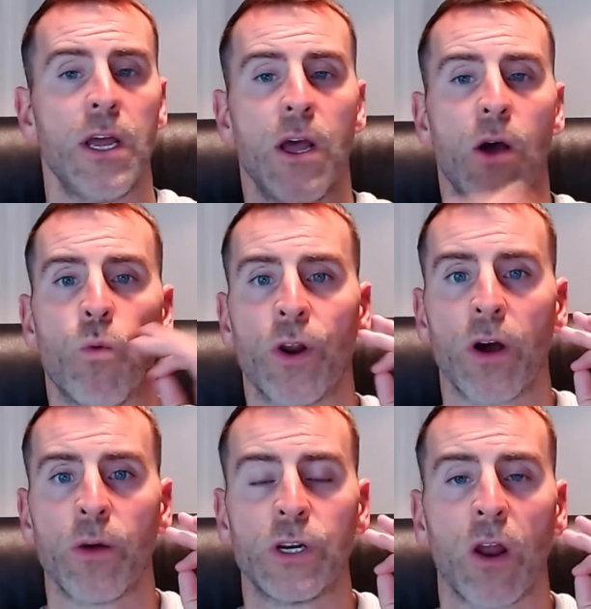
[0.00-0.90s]
What I
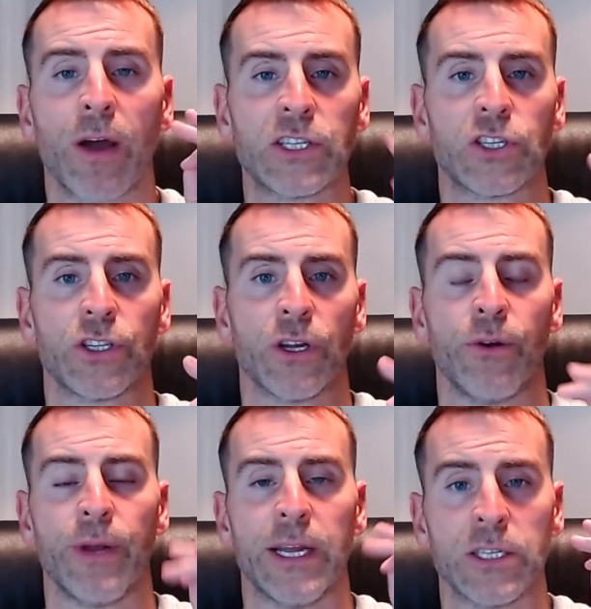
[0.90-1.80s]
would like to do
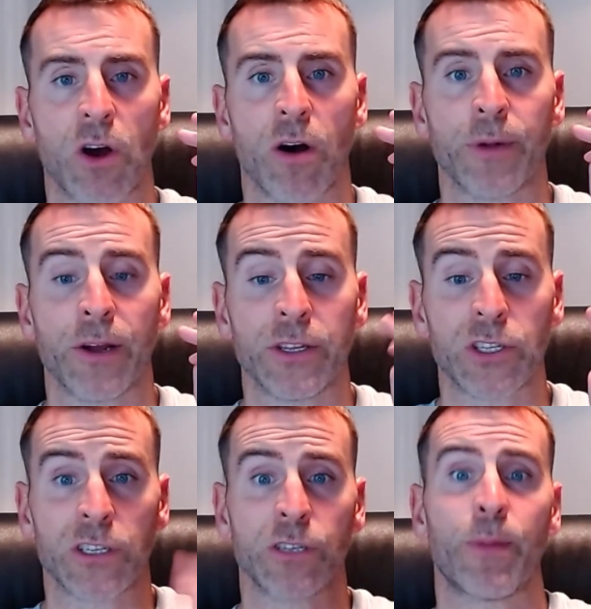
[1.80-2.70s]
is I'm going to
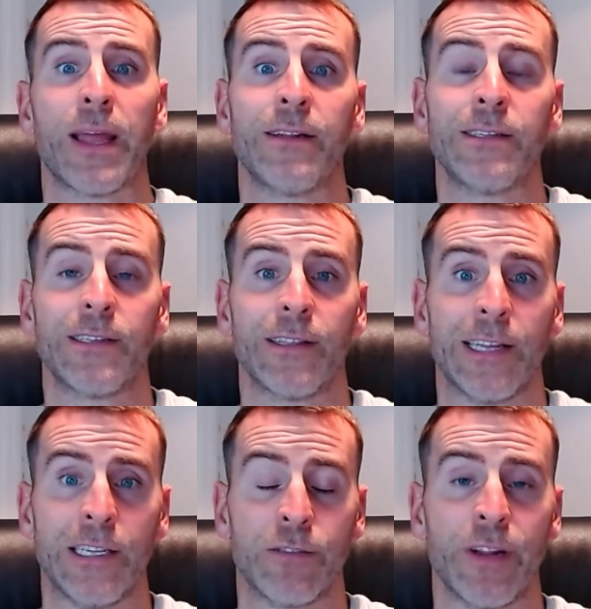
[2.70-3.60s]
suspend
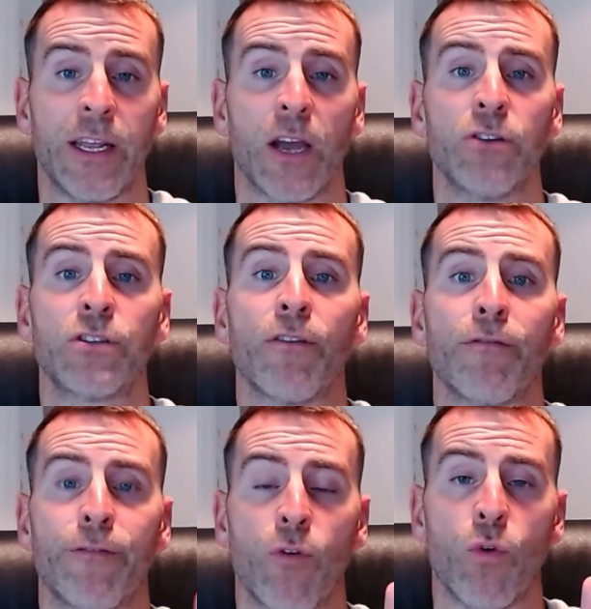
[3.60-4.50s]
these videos
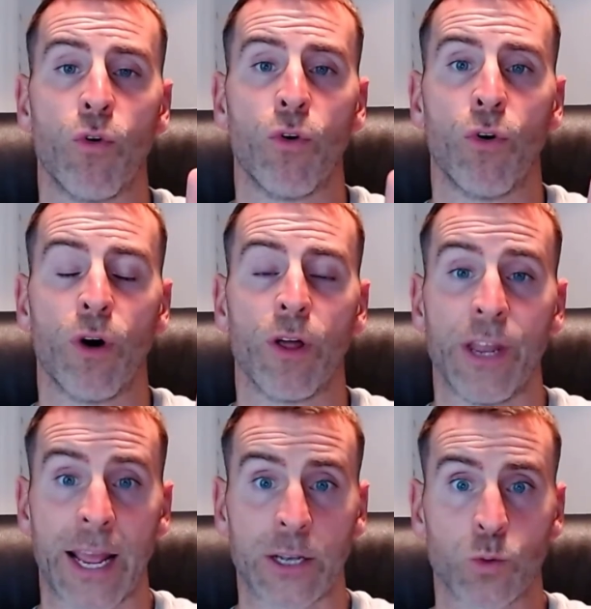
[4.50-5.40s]
for the
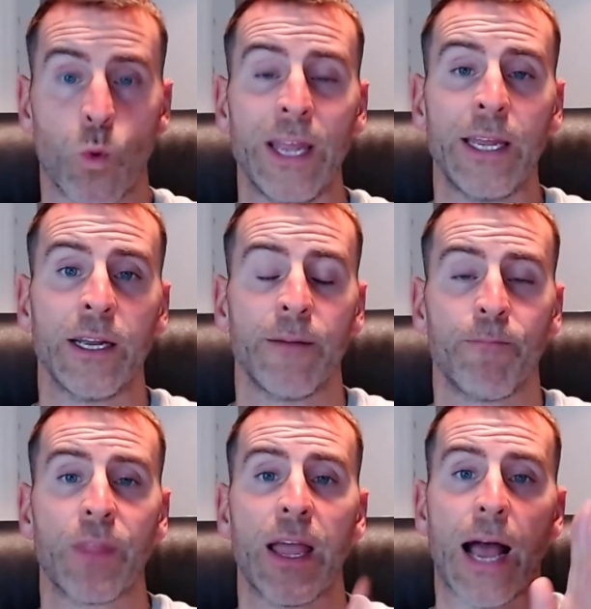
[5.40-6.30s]
next week,
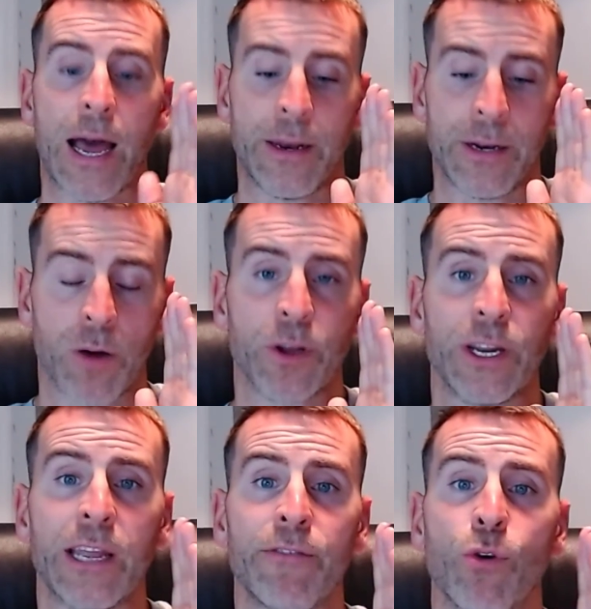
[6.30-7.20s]
and I'm going to
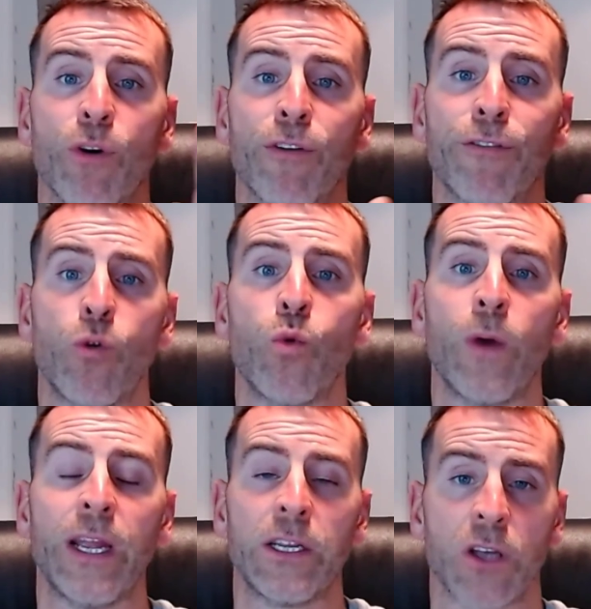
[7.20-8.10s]
give you a full
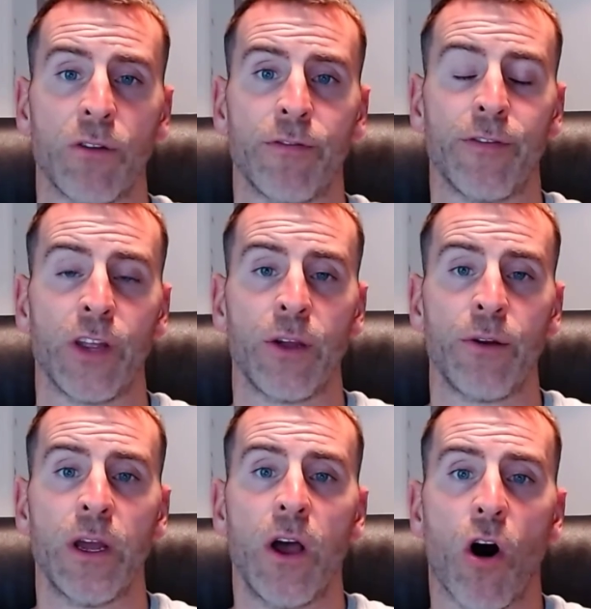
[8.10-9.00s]
week's overview
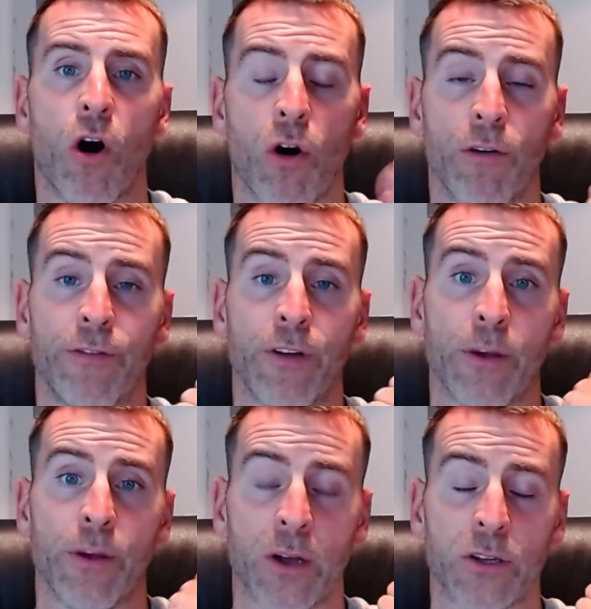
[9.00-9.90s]
of the
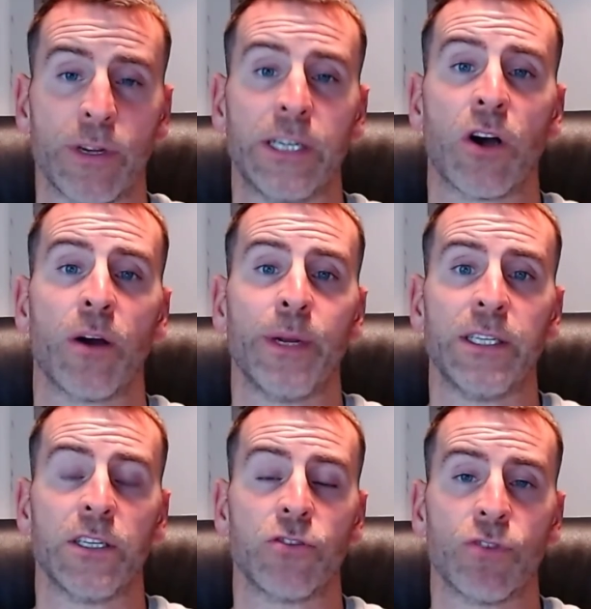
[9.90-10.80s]
Mastering
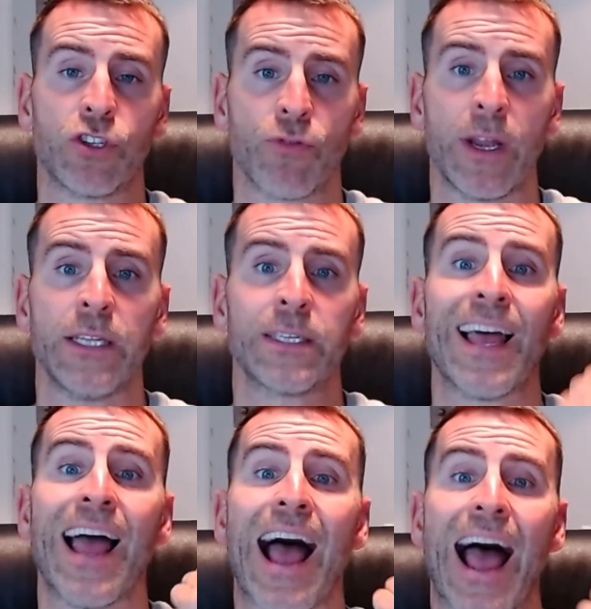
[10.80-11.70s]
Diabetes retreat,
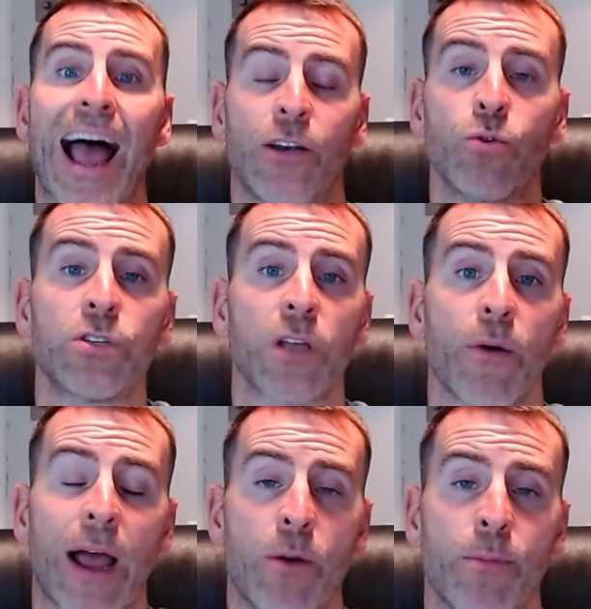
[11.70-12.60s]
and also
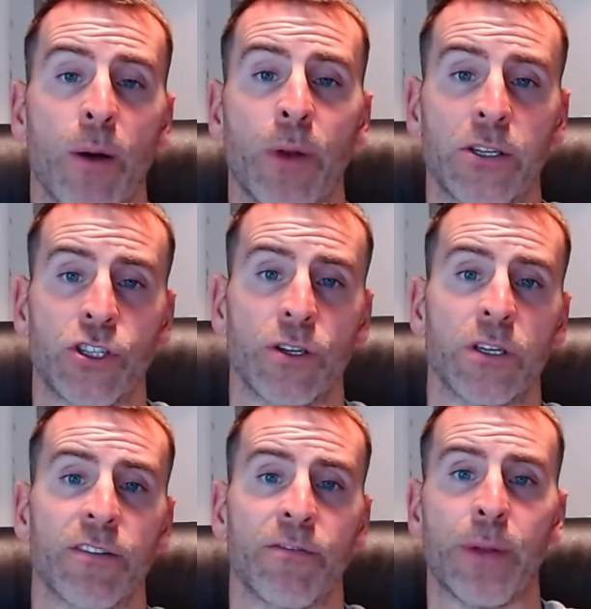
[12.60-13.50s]
how my blood sugars
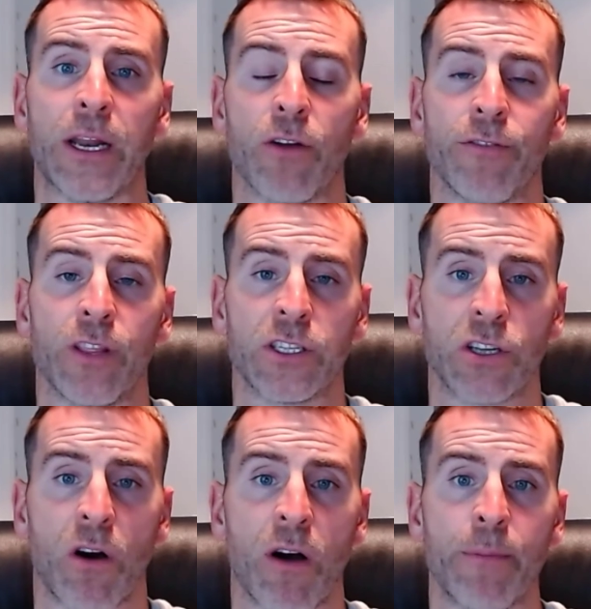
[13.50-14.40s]
have been over the
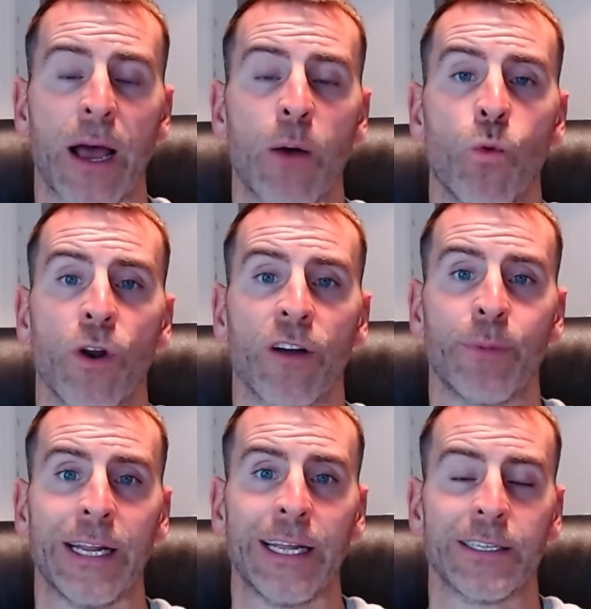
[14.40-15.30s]
time and what I've been
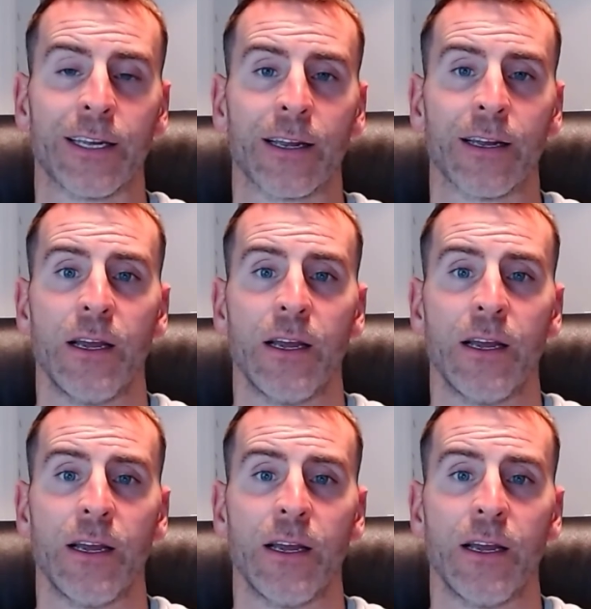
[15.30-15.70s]
eating.